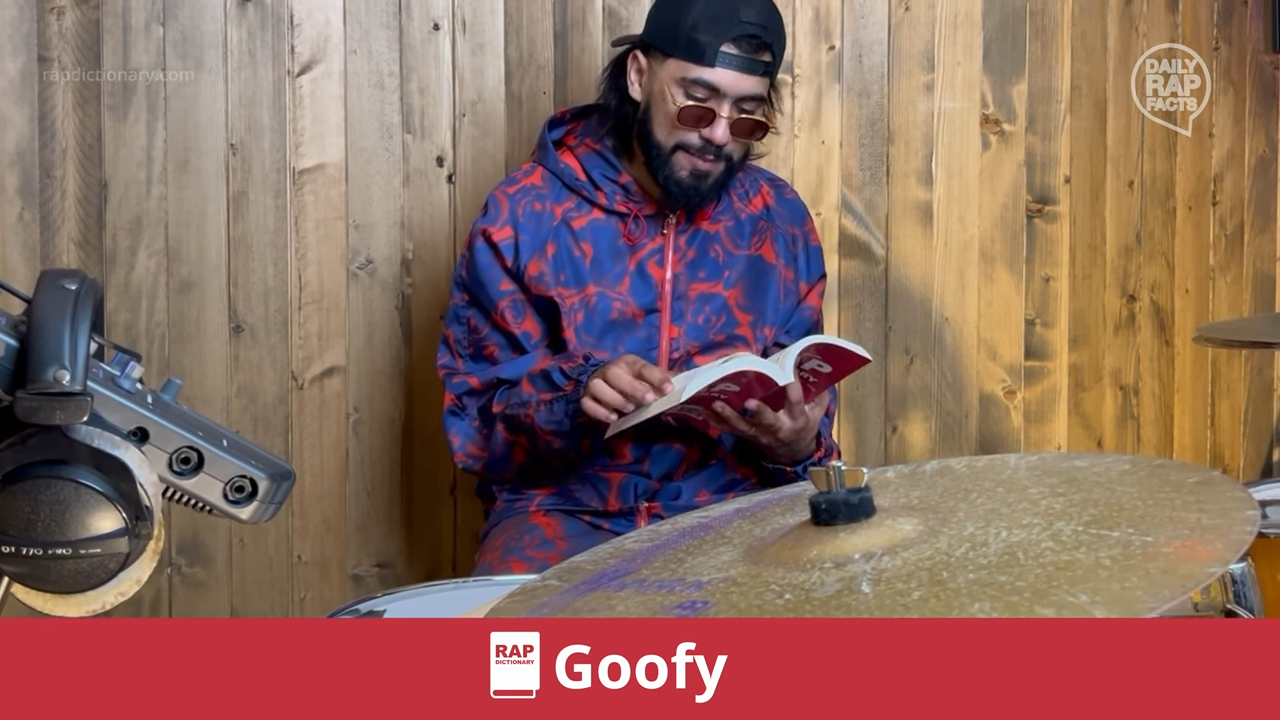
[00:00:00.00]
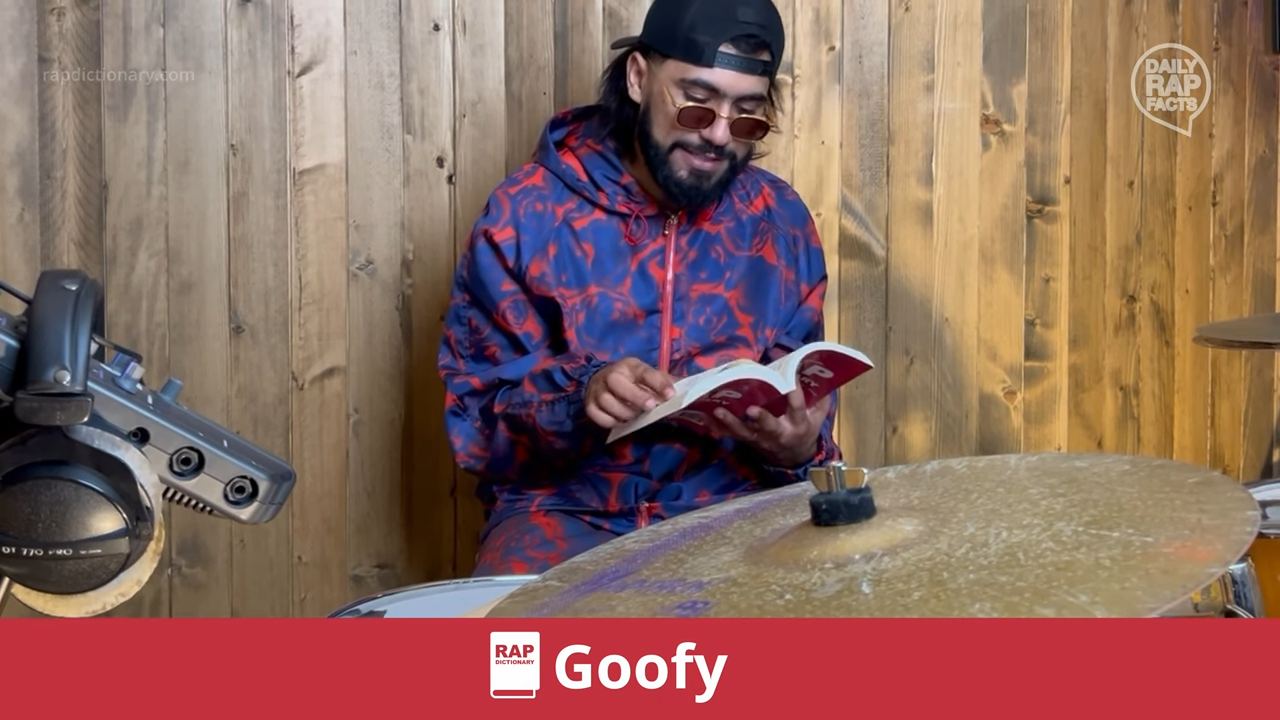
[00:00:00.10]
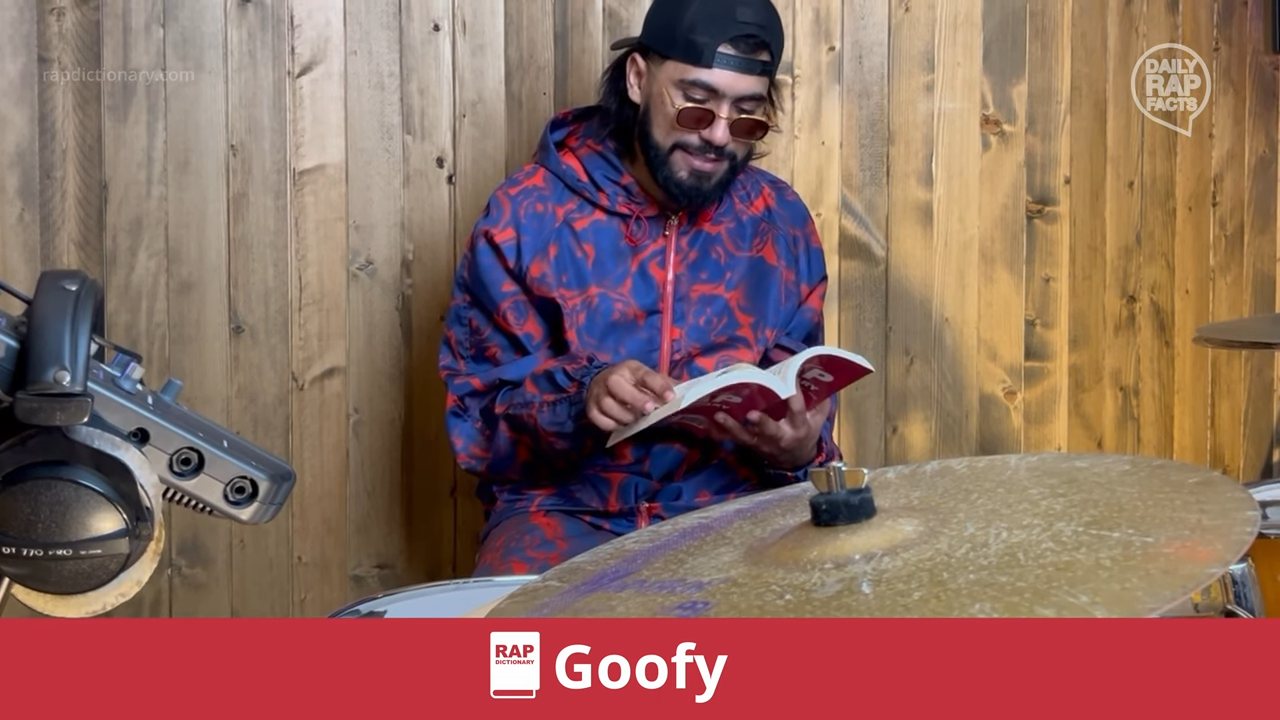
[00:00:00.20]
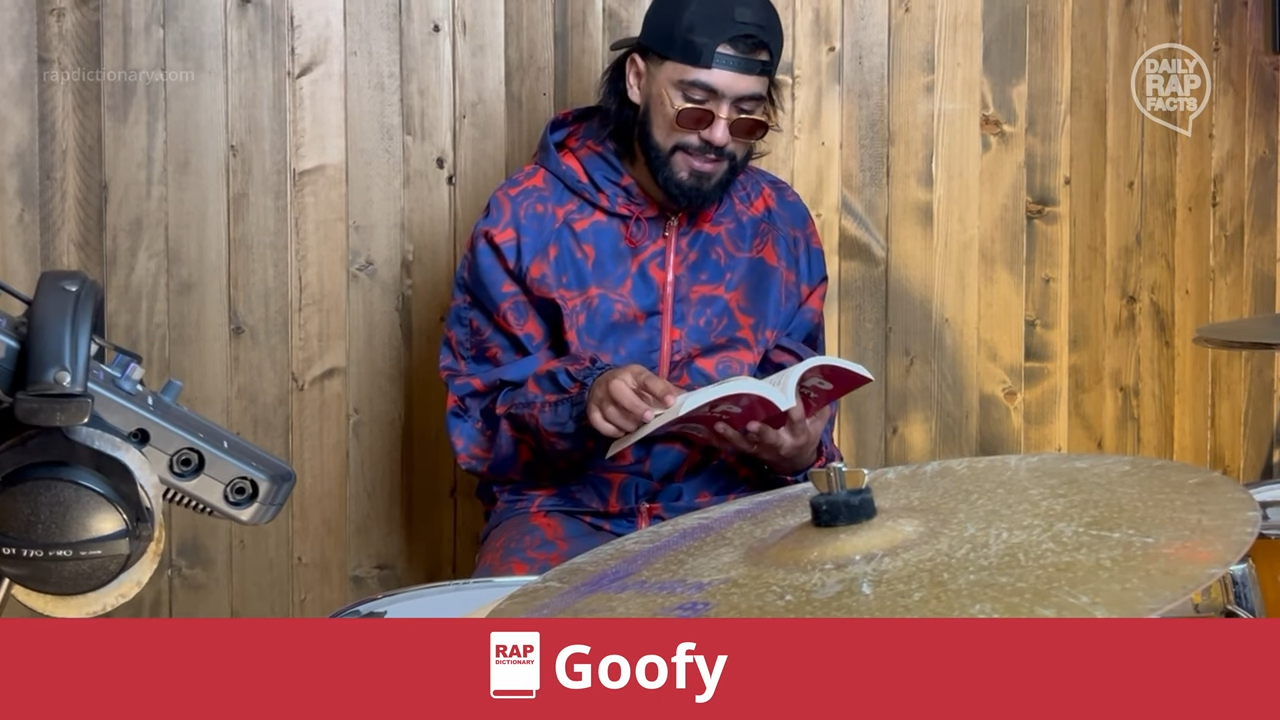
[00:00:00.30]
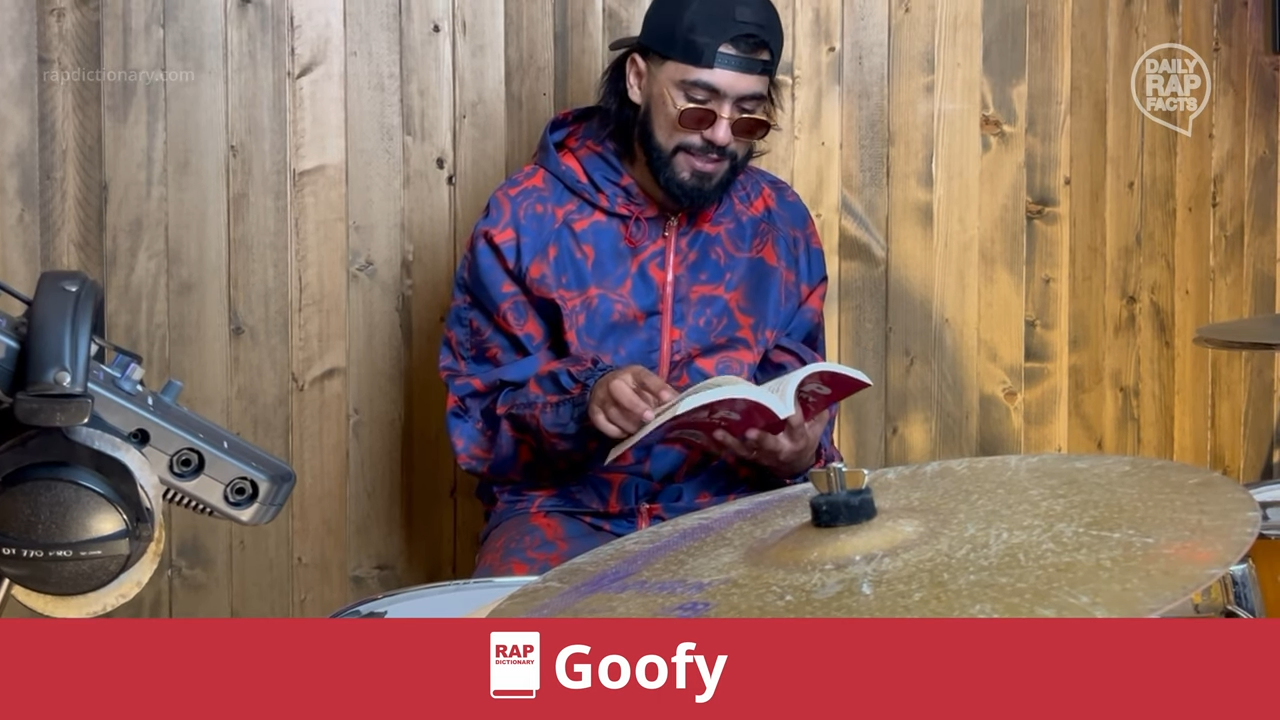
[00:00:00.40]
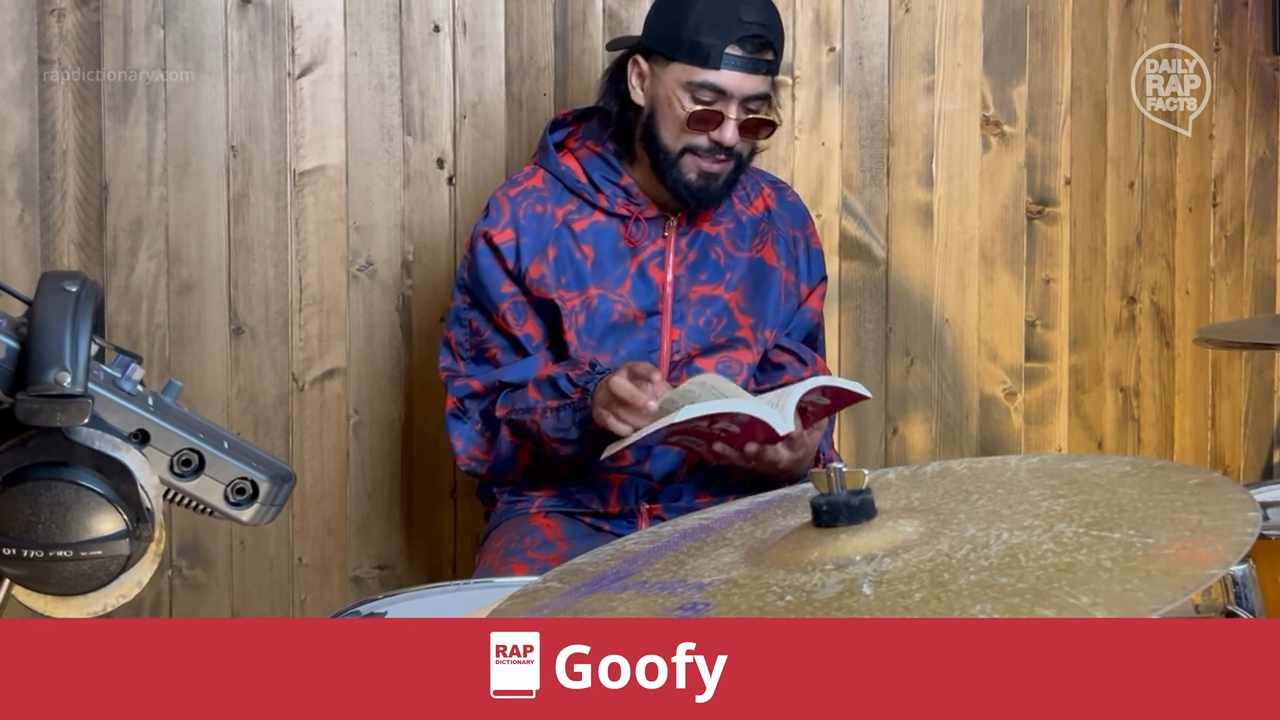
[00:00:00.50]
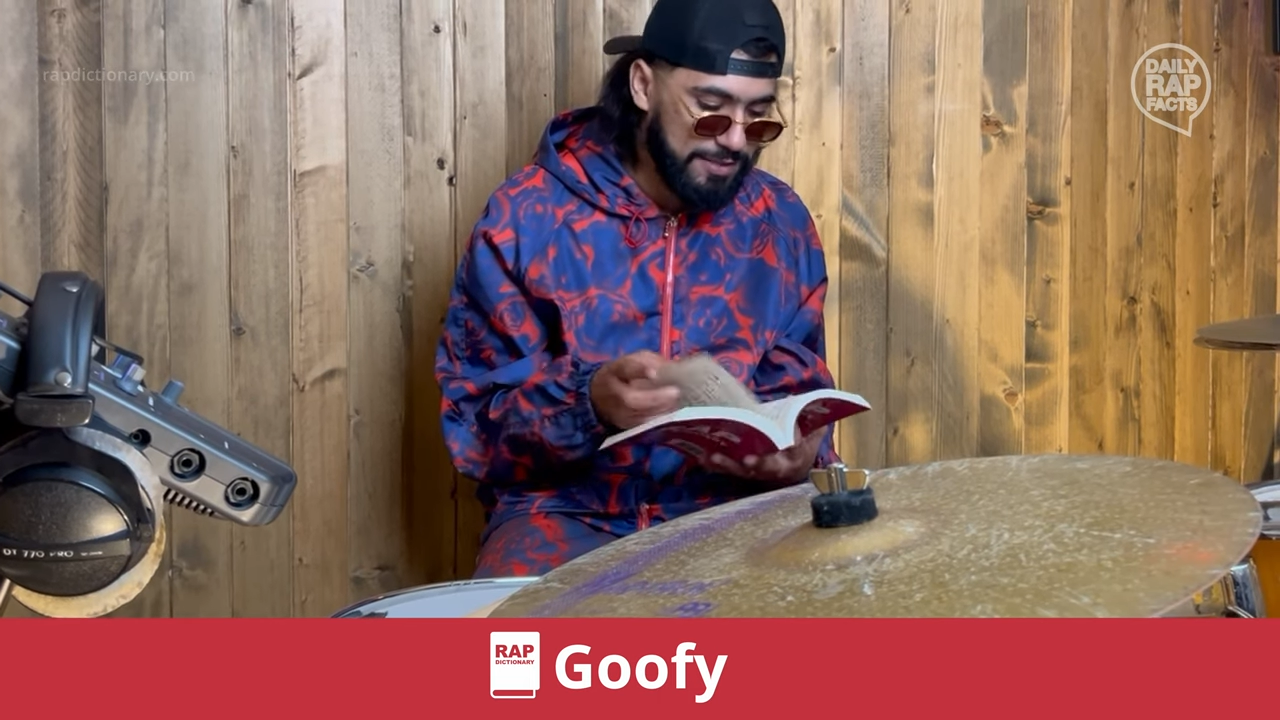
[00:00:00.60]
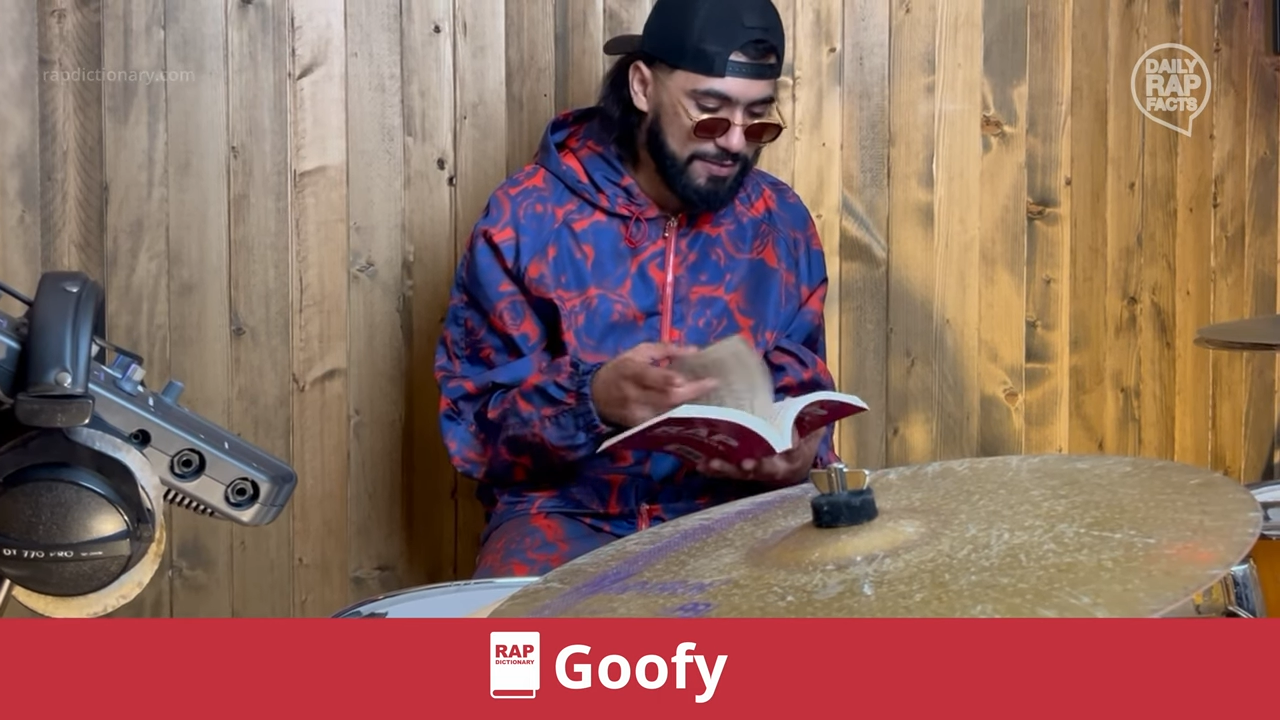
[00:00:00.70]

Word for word: and silly.